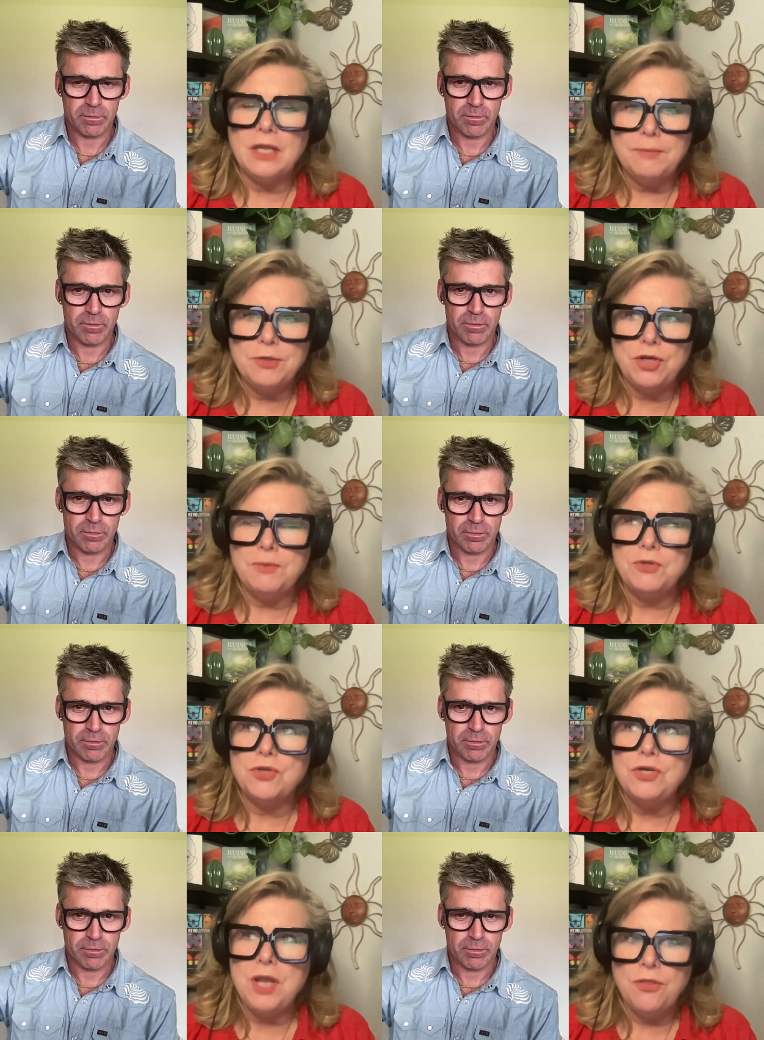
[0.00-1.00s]
Speaker 1: Kilimanjaro, but there's
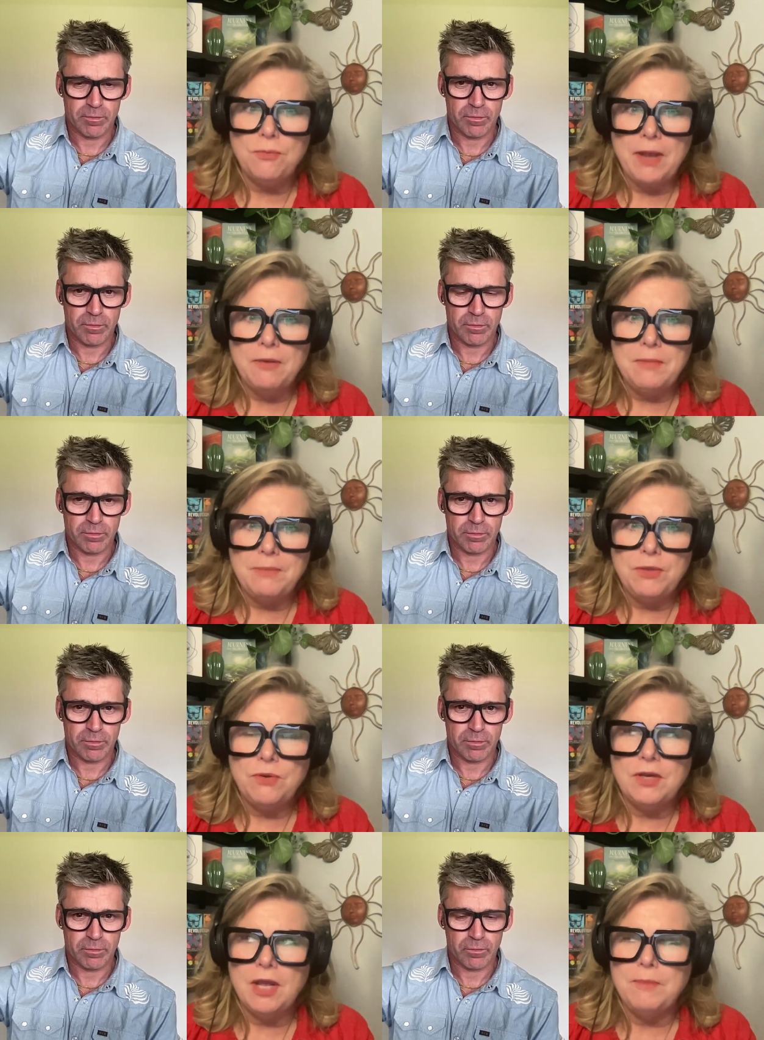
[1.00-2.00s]
another mountain, maybe you
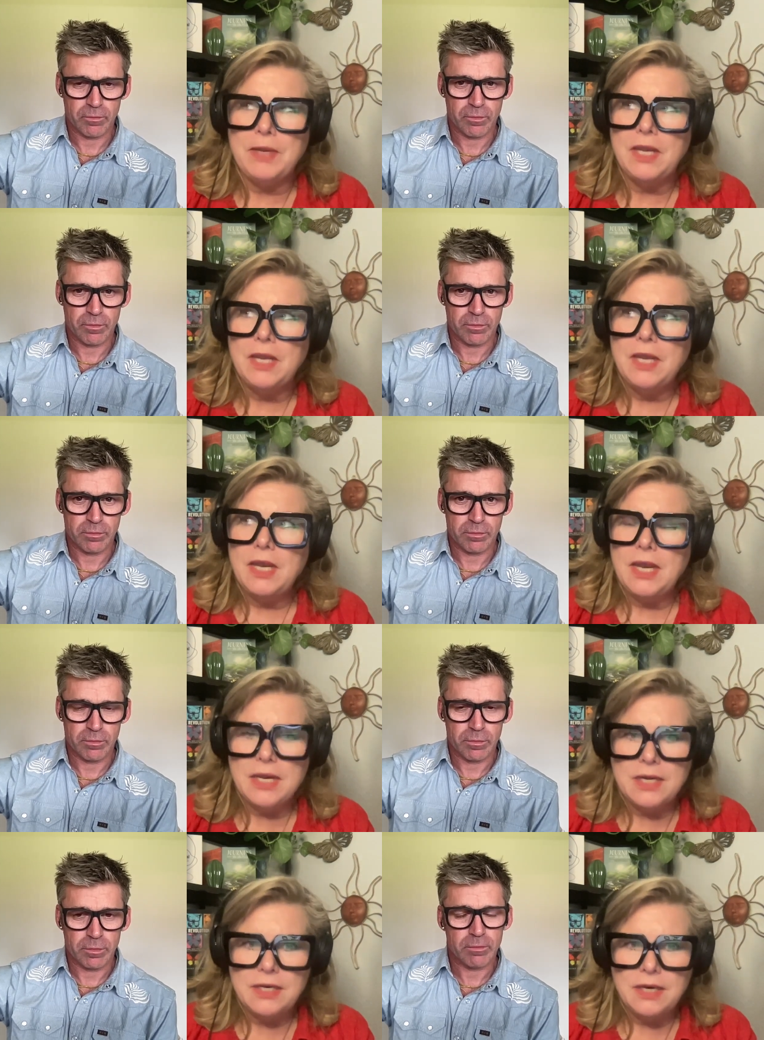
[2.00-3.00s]
can help me,
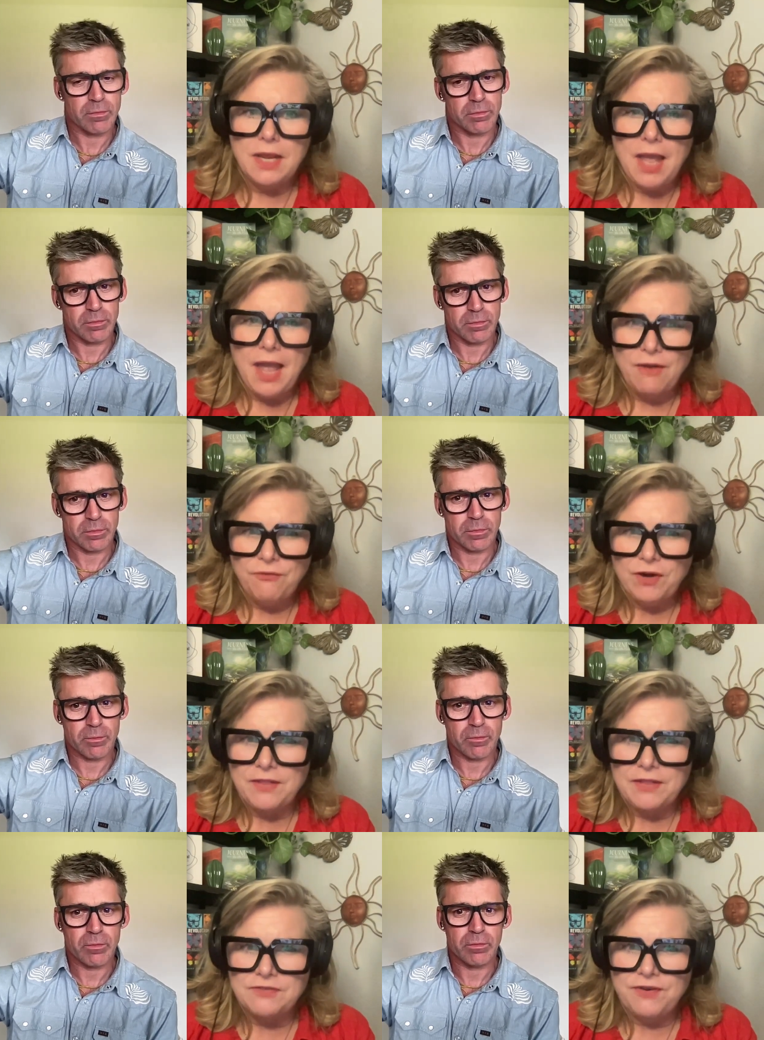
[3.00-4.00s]
in Africa
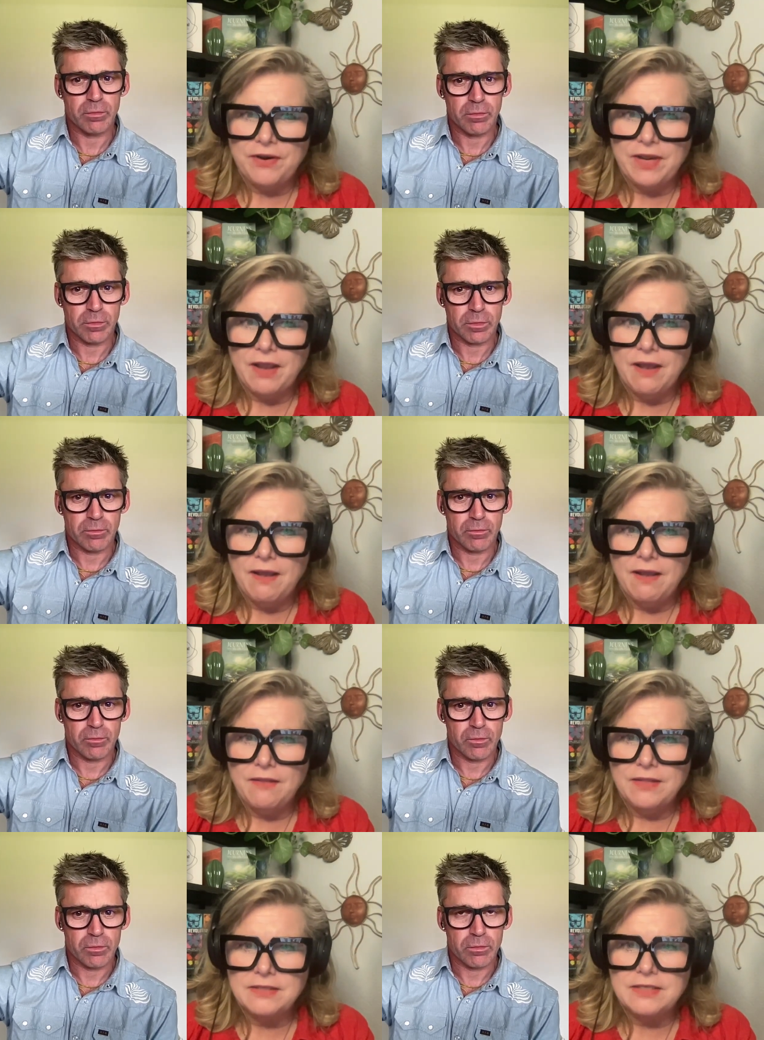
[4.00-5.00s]
that's
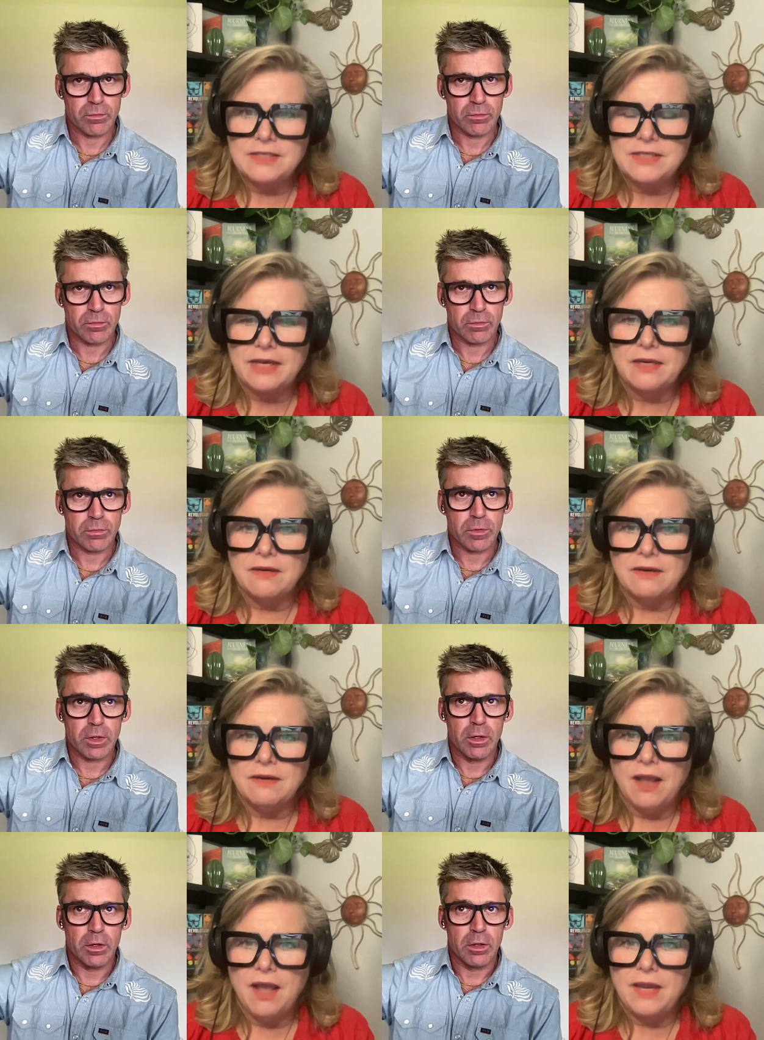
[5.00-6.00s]
the second
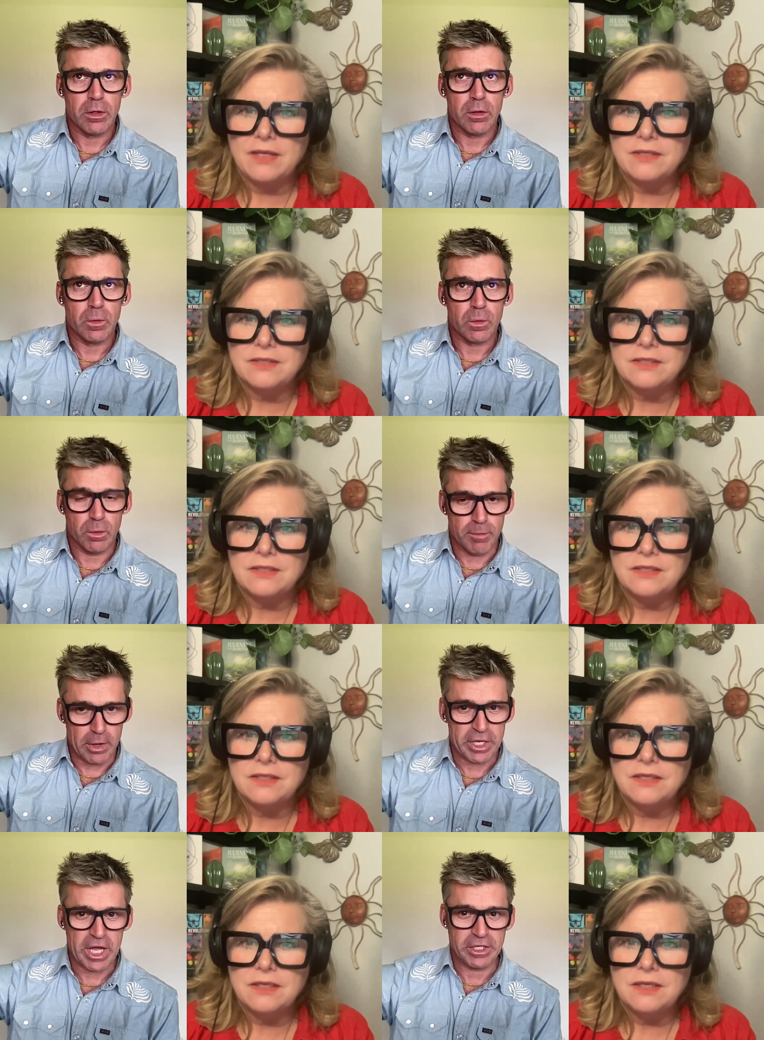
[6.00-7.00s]
Speaker 2: highest.
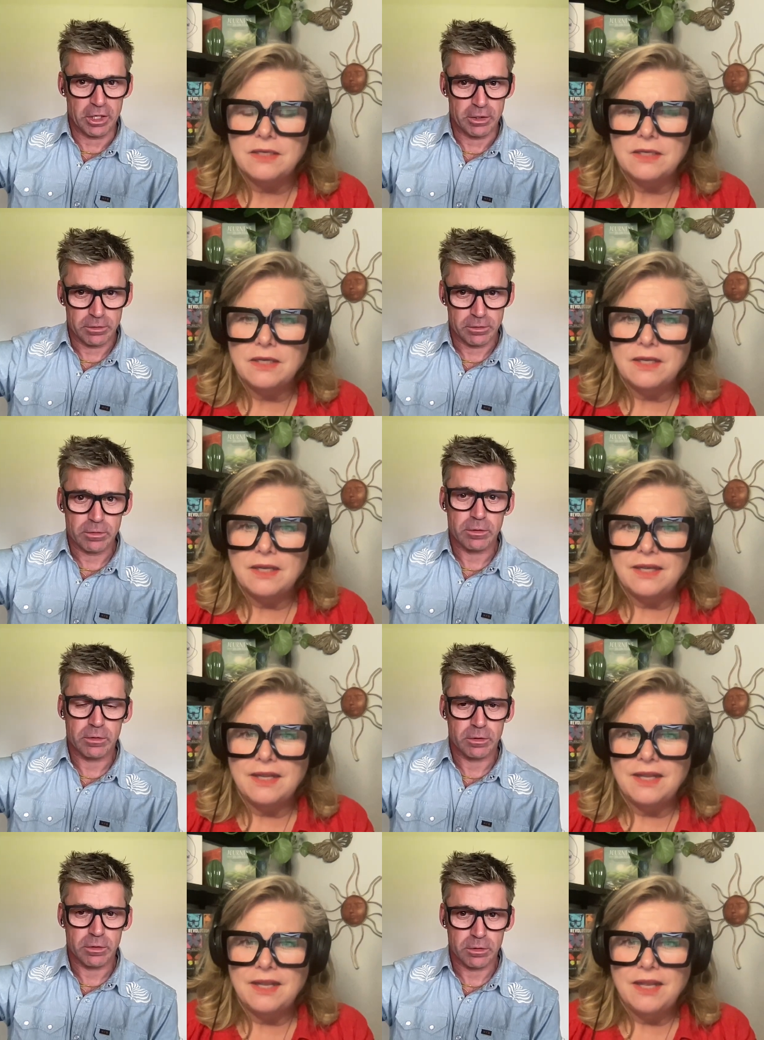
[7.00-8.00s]
Mount Kenya.
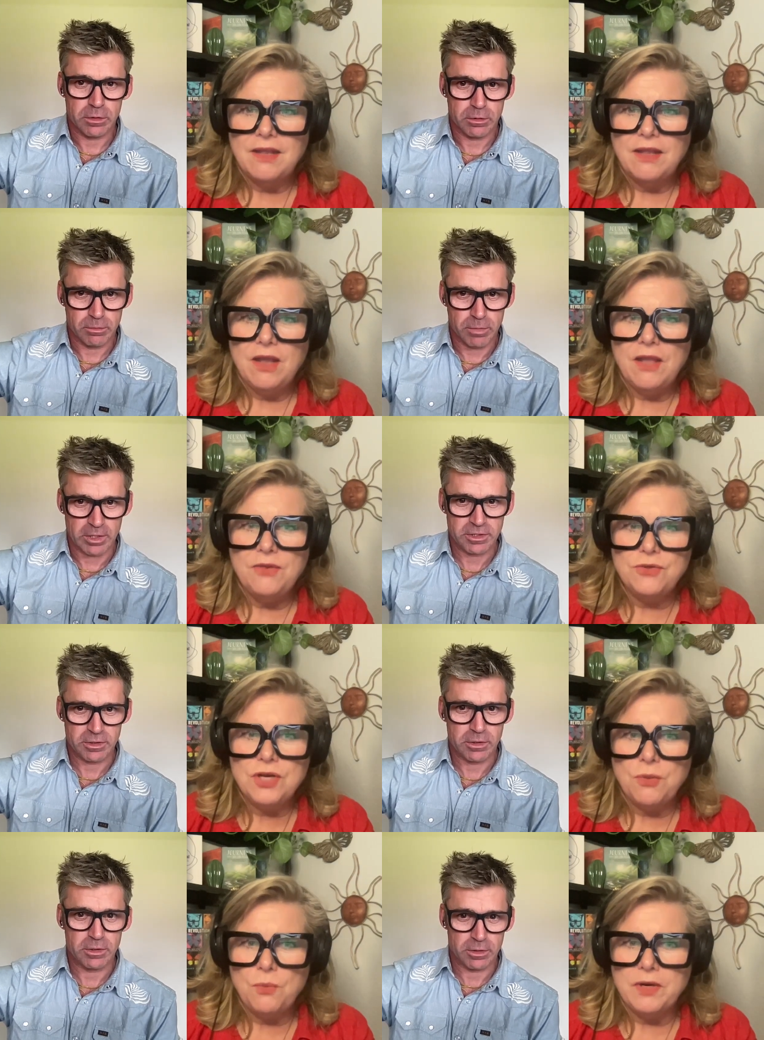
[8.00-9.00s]
Speaker 1: There's
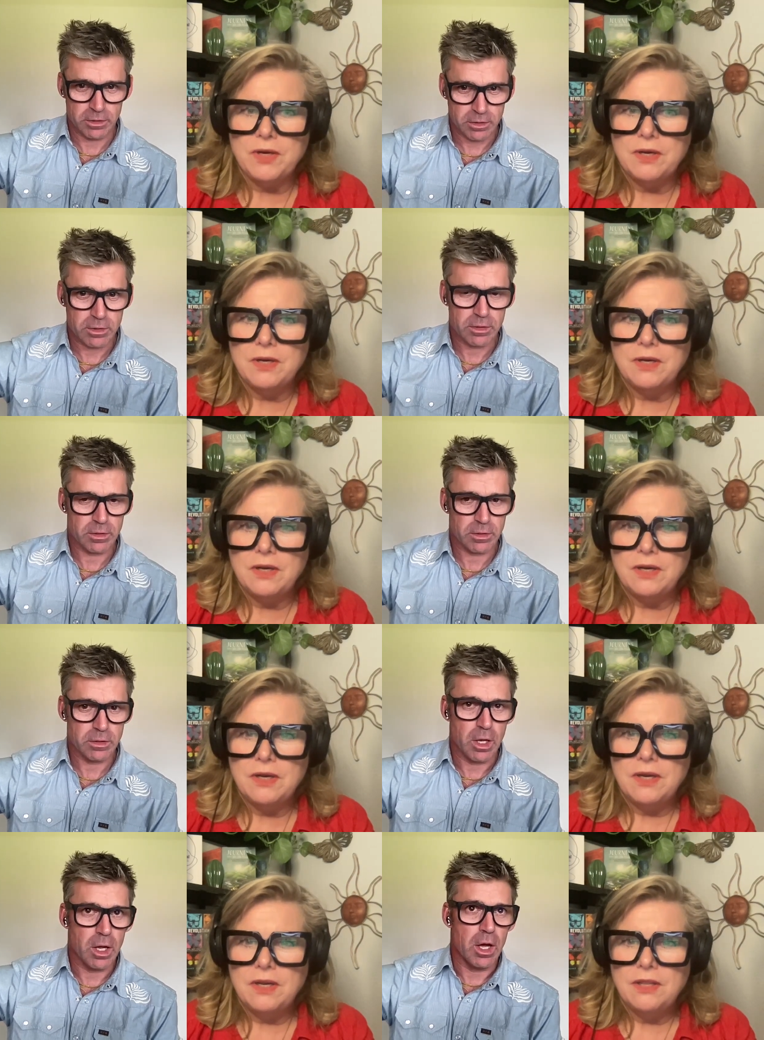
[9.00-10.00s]
Speaker 2: another one.
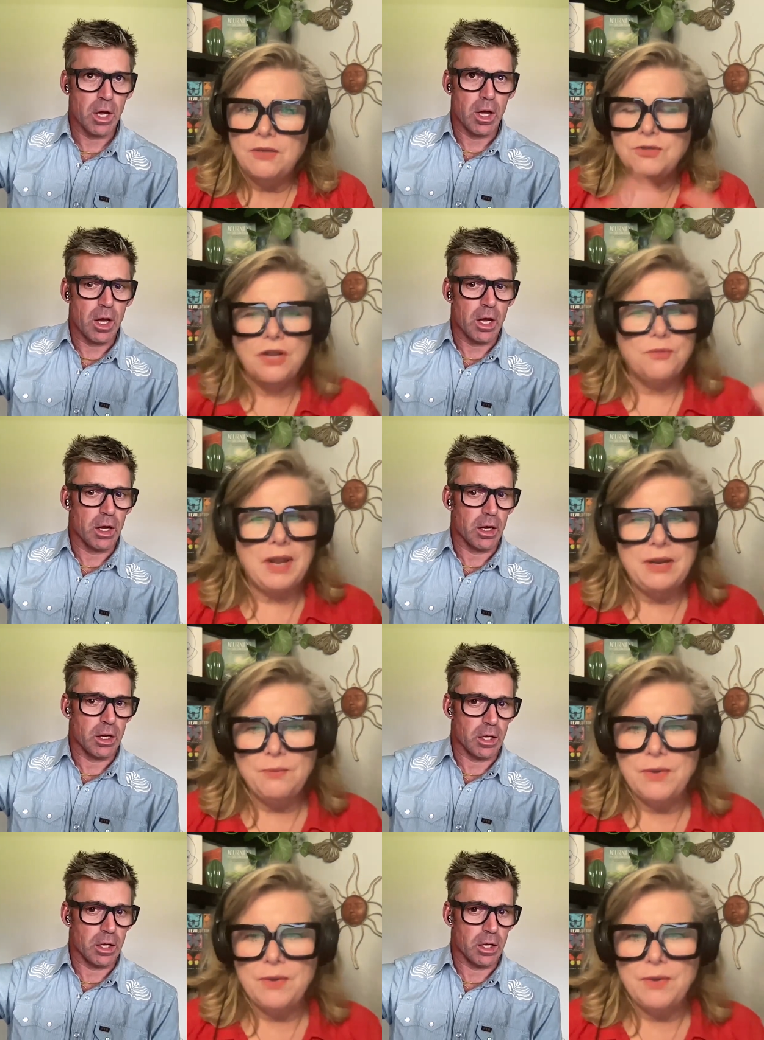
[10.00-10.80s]
Speaker 1: There's another one. Anyway,